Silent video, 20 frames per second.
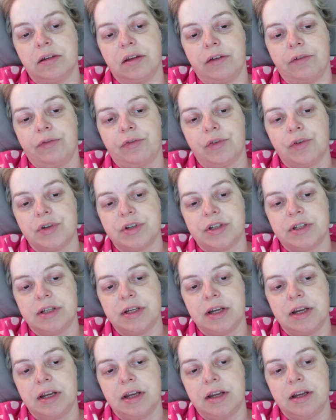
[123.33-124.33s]
the first
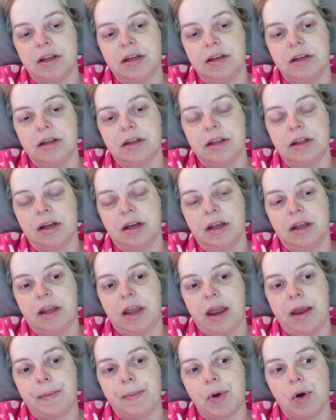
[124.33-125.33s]
day that I
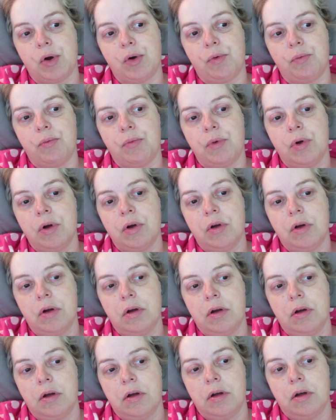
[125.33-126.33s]
came home,
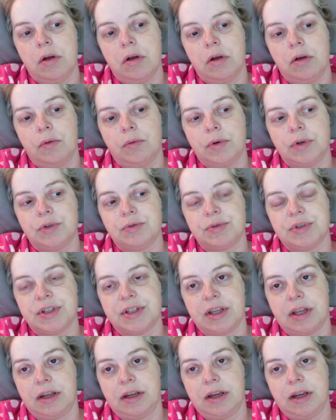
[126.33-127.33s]
which was
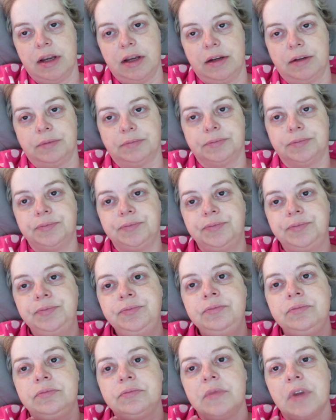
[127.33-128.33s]
Sunday.
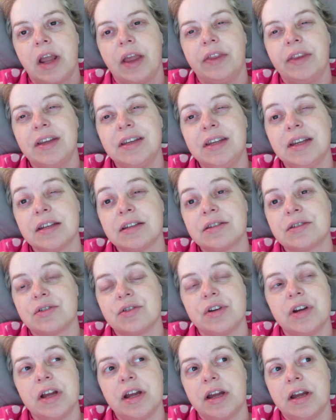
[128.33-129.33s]
And then
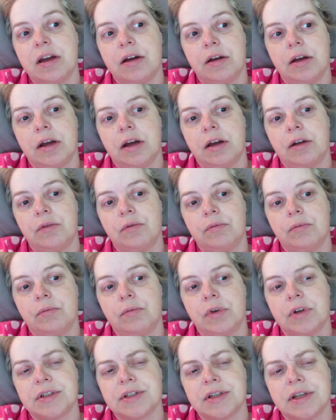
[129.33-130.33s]
yesterday I
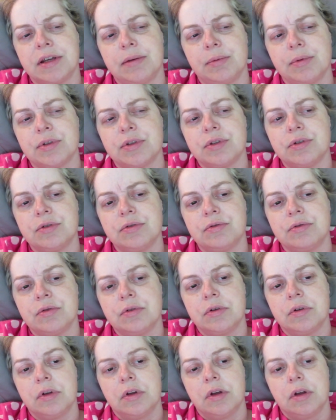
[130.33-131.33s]
wasn't able to.
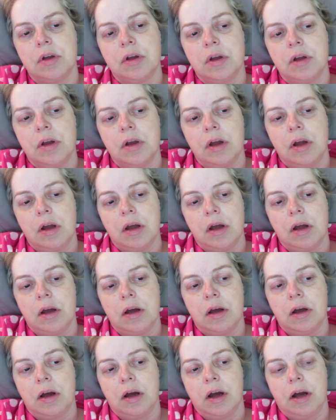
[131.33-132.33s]

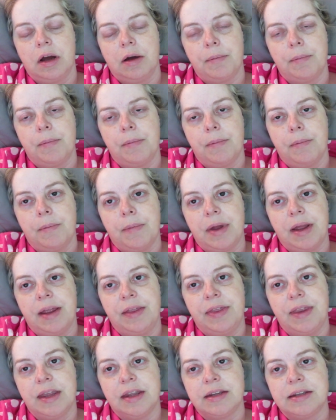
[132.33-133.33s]
And
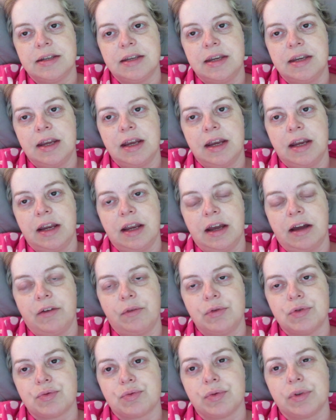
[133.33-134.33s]
then today I
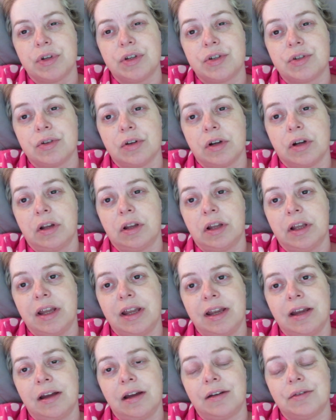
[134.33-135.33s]
was really
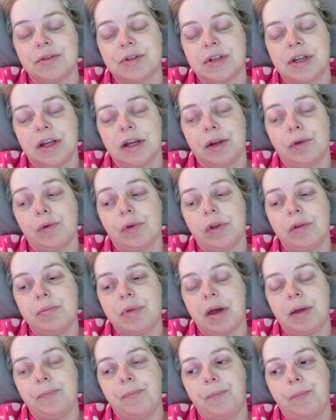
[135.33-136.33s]
struggling. I was getting really
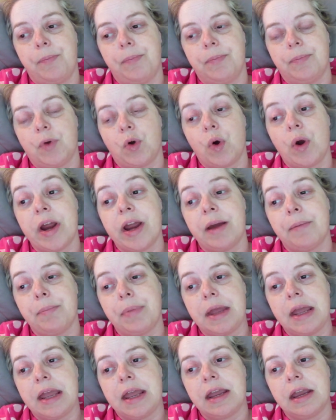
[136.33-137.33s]
bad
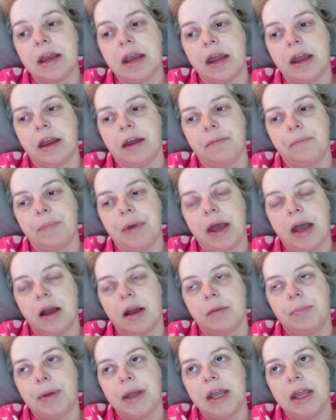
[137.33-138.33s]
cramping and
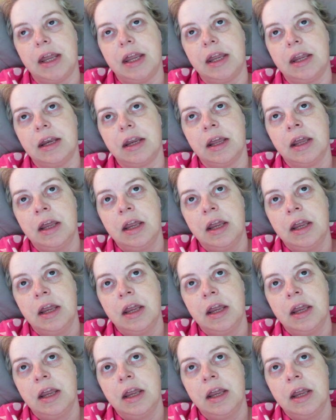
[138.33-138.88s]
back pain.